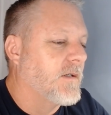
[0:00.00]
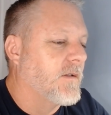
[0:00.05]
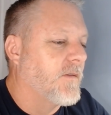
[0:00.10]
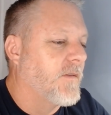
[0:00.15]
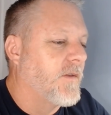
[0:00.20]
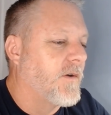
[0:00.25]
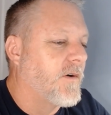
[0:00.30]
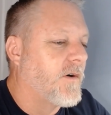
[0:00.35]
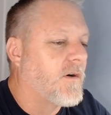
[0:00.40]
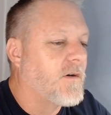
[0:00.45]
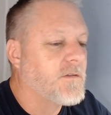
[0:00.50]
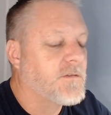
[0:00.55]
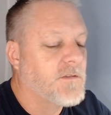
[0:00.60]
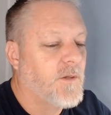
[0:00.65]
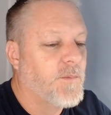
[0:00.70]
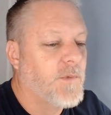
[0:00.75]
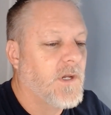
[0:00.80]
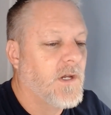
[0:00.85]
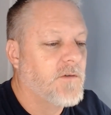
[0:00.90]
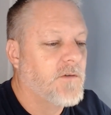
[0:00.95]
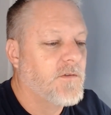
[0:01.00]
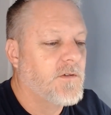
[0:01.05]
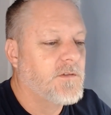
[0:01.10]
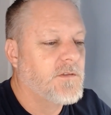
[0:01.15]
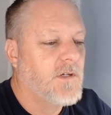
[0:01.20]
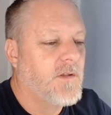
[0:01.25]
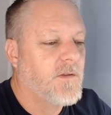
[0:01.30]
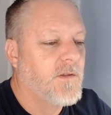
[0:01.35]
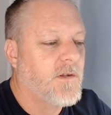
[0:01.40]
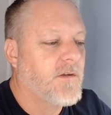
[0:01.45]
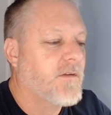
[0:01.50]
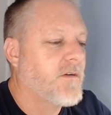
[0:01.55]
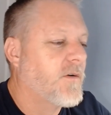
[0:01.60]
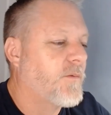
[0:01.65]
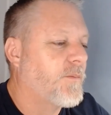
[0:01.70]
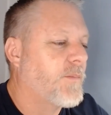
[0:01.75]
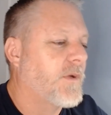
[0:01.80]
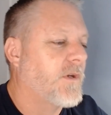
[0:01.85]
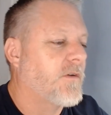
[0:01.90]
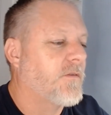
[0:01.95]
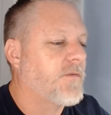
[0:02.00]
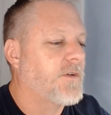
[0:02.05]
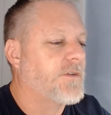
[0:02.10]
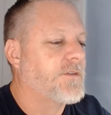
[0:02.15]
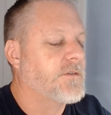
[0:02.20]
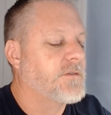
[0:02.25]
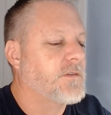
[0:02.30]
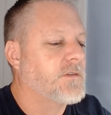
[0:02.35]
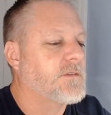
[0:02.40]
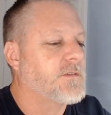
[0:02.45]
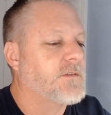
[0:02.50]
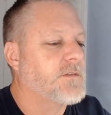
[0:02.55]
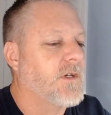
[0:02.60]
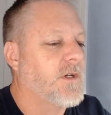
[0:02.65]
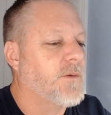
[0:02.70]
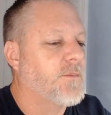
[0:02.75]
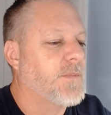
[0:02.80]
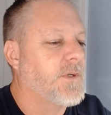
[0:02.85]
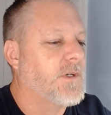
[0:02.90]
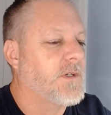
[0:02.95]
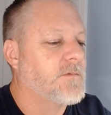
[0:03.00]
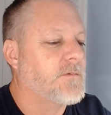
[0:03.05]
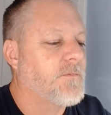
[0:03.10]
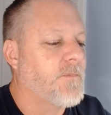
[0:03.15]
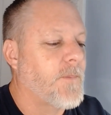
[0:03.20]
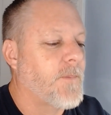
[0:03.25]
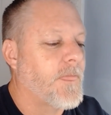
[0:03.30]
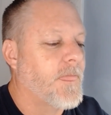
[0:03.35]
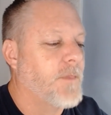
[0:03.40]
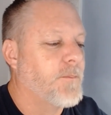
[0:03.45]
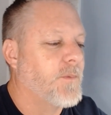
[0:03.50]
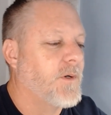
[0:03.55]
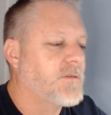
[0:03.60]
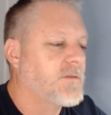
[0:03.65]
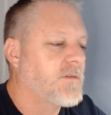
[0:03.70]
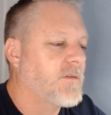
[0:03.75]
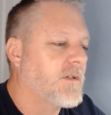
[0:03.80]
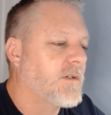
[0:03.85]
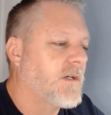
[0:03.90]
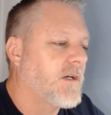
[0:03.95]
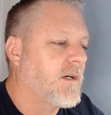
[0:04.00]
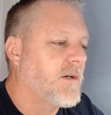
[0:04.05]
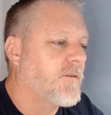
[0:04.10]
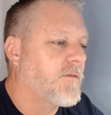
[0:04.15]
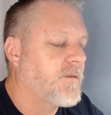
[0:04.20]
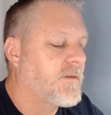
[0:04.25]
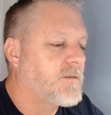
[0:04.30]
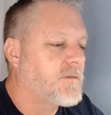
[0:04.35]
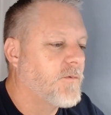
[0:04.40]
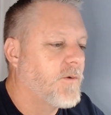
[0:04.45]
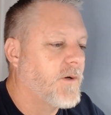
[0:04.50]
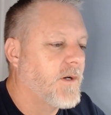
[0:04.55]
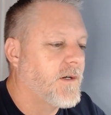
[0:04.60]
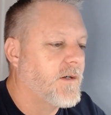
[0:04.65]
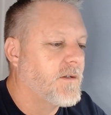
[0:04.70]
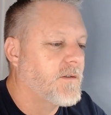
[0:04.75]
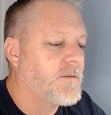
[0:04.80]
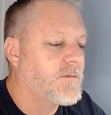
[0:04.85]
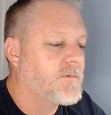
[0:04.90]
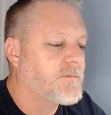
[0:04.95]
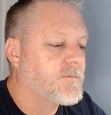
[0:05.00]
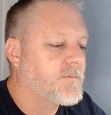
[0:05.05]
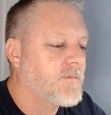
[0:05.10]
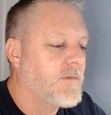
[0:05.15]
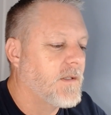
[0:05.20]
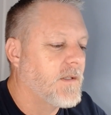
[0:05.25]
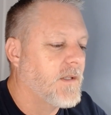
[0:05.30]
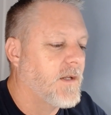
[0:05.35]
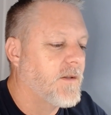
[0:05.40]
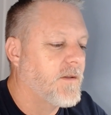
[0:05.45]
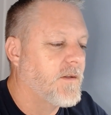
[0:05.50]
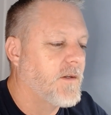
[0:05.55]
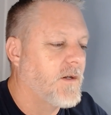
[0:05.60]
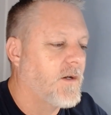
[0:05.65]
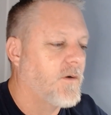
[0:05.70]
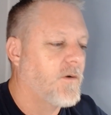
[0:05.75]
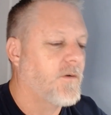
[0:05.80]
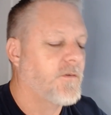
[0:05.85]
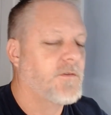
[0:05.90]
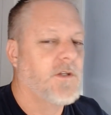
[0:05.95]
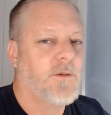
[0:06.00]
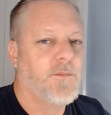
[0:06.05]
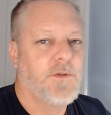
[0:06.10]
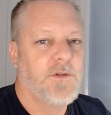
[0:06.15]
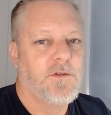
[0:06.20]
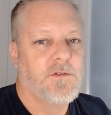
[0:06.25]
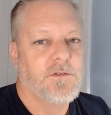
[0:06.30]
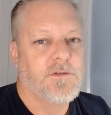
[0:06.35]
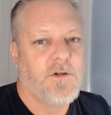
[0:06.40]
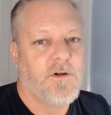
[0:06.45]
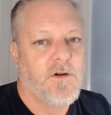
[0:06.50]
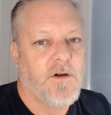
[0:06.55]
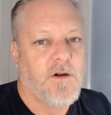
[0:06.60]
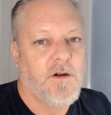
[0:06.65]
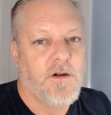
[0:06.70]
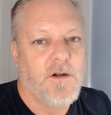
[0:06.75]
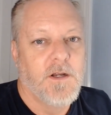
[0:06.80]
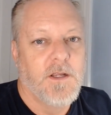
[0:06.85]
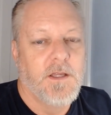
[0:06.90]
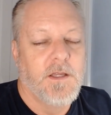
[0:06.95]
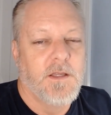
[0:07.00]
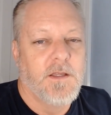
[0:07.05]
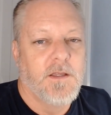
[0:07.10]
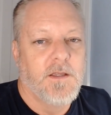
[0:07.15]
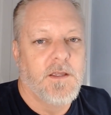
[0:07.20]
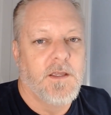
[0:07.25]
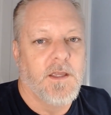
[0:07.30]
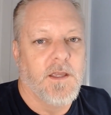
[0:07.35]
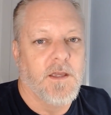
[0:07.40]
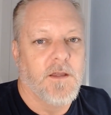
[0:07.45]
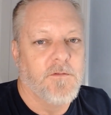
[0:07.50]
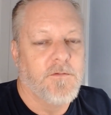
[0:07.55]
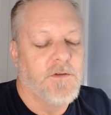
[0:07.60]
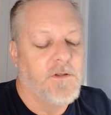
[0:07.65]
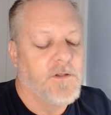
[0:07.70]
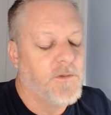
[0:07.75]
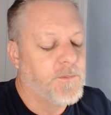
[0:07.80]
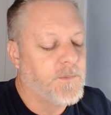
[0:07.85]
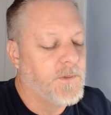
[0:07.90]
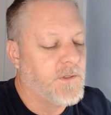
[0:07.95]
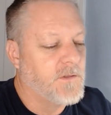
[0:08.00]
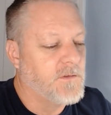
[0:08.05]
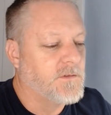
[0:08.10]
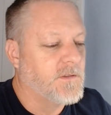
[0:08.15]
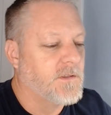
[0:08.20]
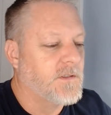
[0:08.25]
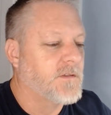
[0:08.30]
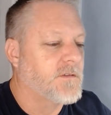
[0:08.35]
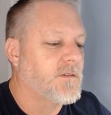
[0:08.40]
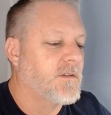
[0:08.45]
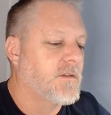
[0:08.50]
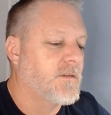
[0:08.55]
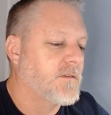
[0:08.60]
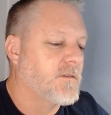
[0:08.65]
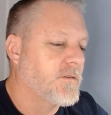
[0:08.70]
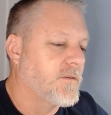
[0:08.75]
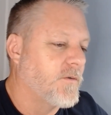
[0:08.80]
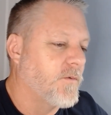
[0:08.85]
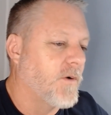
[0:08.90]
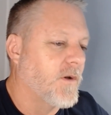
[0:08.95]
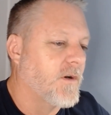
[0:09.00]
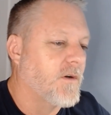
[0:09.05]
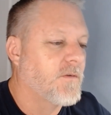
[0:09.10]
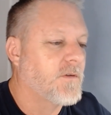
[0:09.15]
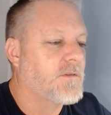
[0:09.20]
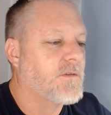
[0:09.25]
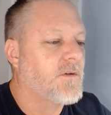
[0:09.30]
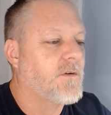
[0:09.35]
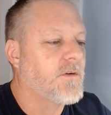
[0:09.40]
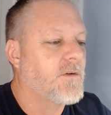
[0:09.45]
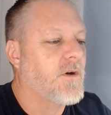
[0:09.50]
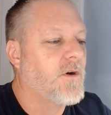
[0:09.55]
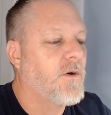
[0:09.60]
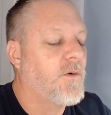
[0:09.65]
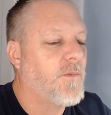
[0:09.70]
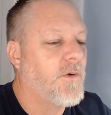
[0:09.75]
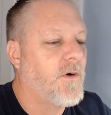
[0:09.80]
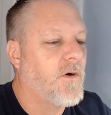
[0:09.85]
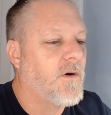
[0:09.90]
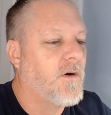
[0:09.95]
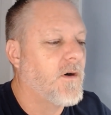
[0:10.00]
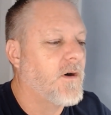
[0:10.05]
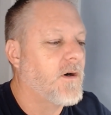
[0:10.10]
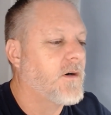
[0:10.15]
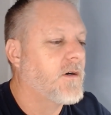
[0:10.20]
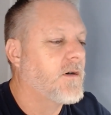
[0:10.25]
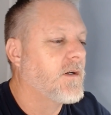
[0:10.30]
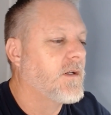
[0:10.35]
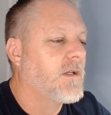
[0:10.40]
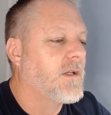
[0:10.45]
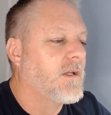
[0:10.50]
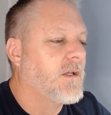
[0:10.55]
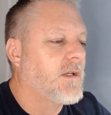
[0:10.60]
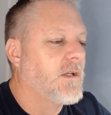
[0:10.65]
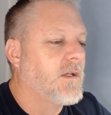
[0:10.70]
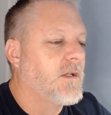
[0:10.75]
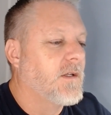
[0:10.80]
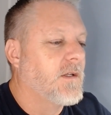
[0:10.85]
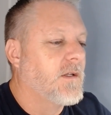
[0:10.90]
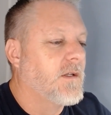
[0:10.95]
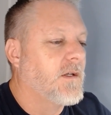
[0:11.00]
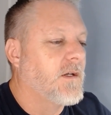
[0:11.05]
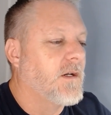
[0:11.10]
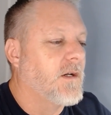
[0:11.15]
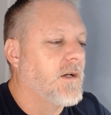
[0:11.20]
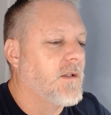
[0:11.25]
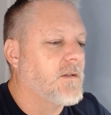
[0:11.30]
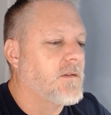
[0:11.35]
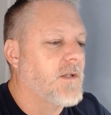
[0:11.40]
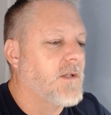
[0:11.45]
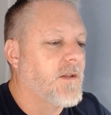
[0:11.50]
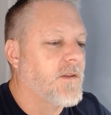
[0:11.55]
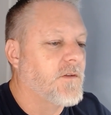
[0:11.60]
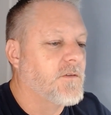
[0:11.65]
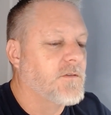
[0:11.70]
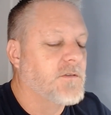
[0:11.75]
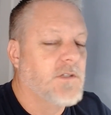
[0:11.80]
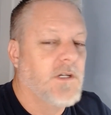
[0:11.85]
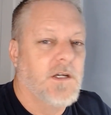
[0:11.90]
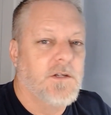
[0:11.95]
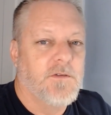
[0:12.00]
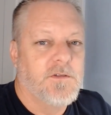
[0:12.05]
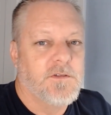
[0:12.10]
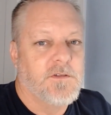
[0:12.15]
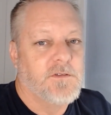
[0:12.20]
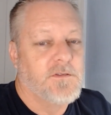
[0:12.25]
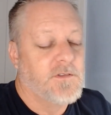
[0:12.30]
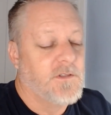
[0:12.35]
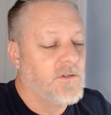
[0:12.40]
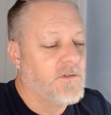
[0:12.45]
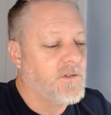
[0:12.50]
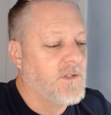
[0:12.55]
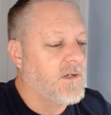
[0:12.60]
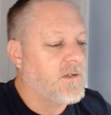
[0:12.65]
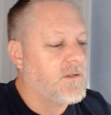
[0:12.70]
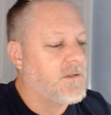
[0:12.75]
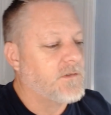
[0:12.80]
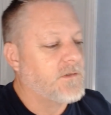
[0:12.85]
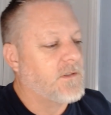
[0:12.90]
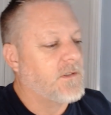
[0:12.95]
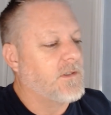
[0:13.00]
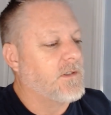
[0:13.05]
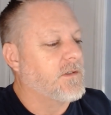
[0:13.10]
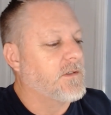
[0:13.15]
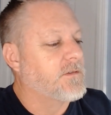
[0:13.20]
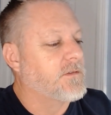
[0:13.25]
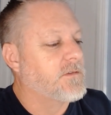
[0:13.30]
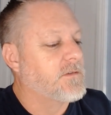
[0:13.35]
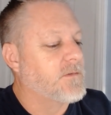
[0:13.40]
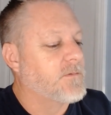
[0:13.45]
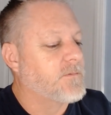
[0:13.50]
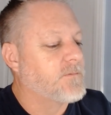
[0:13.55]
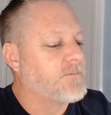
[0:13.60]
there are some countries on there that are beneficial to some, but most of the countries where a lot of the OFWs are and Philippine citizens who want to return home are, a lot of those countries are still not on the list.